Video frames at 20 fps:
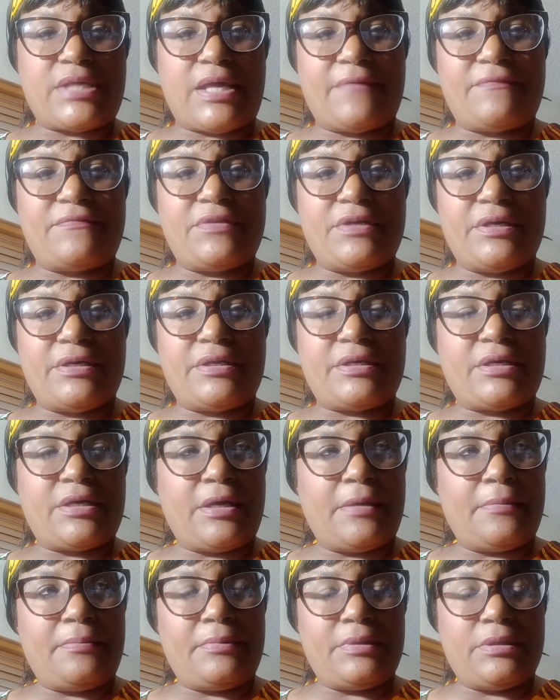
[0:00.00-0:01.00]
I've done a
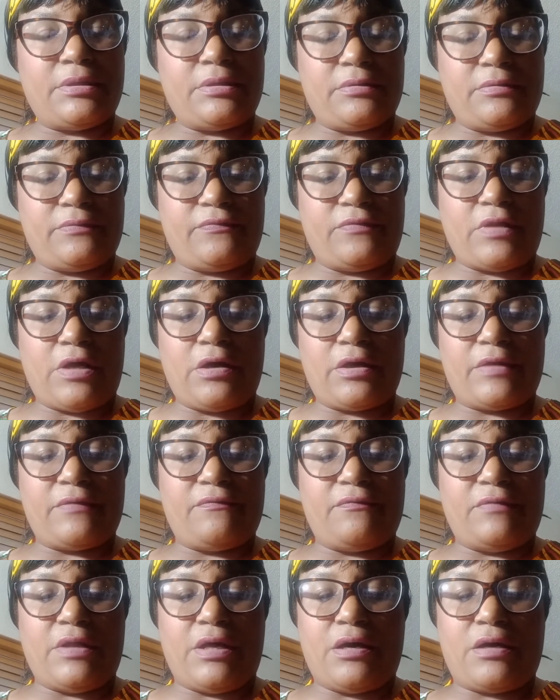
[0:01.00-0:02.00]
couple of vloggy
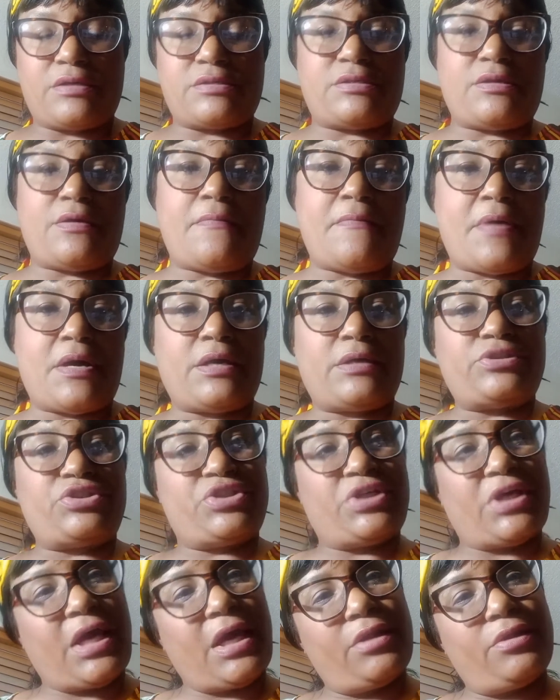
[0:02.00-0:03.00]
vlogs on my
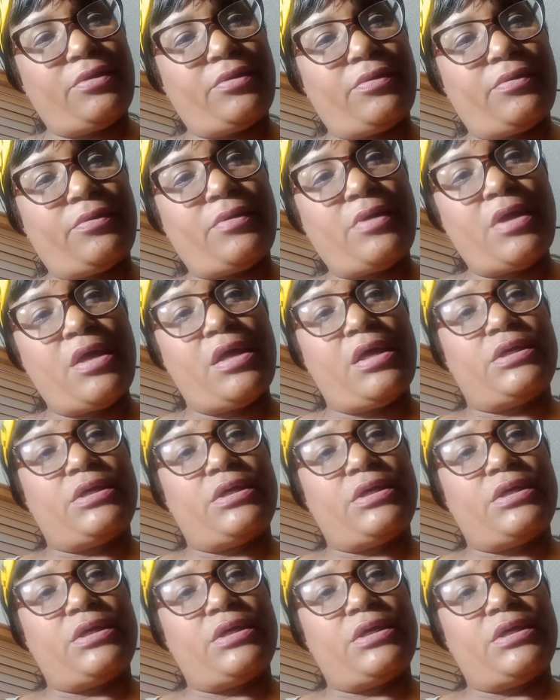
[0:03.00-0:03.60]
channel,